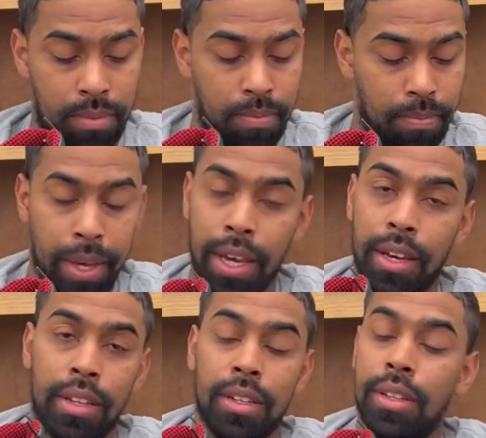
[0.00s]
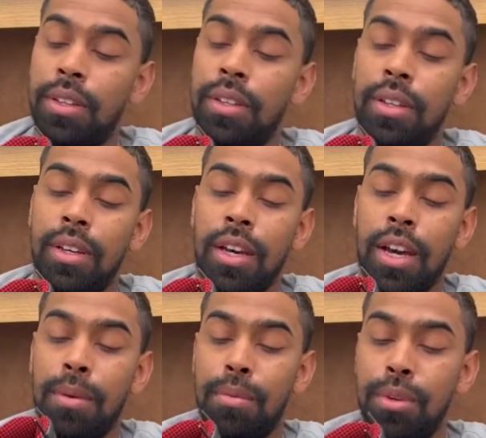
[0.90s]
man, I
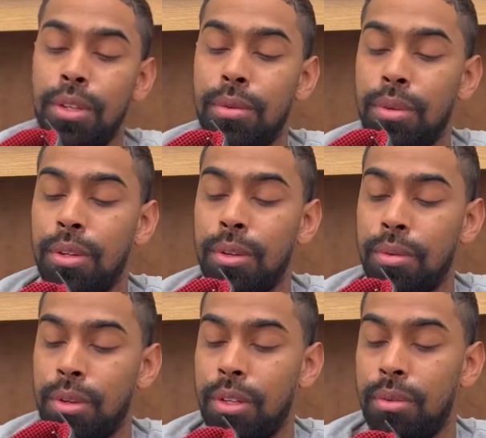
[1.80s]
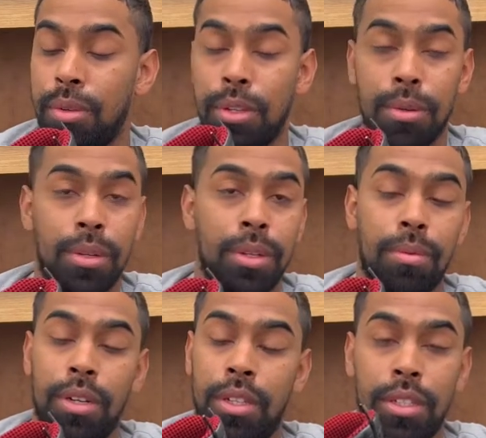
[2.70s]
really, really, really, really, really
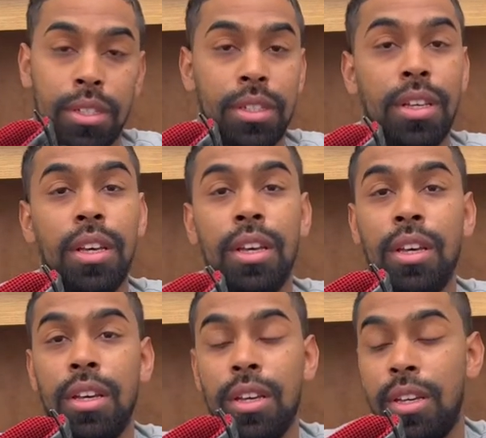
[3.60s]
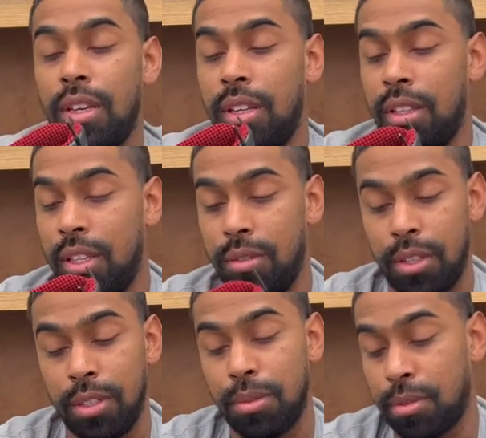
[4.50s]
want to just these
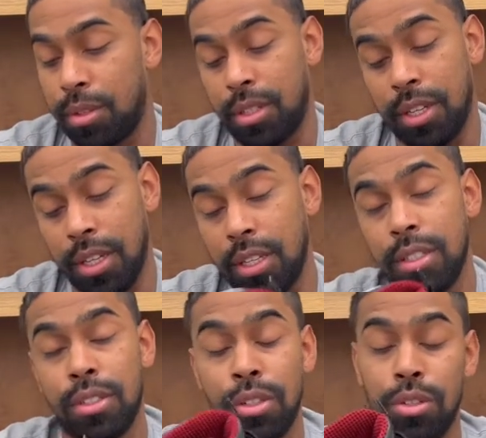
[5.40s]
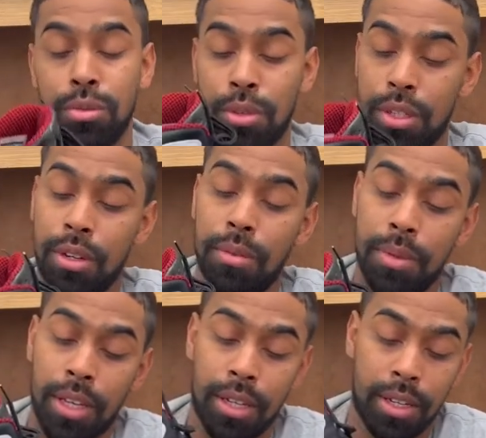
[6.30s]
these ones were these shoes were dope,
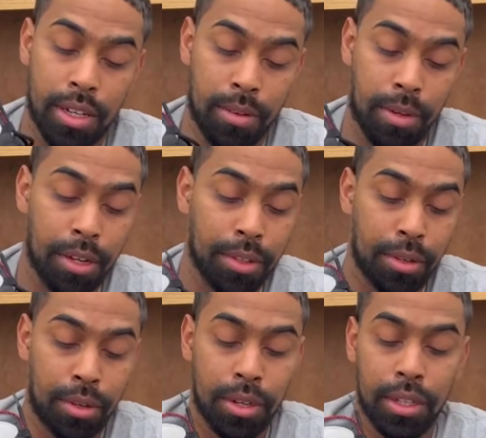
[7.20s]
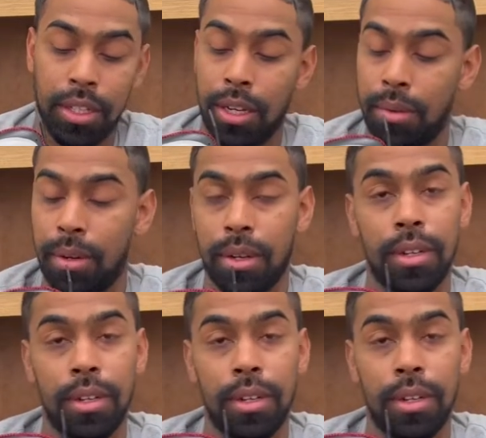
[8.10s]
man. Um, on the court, they were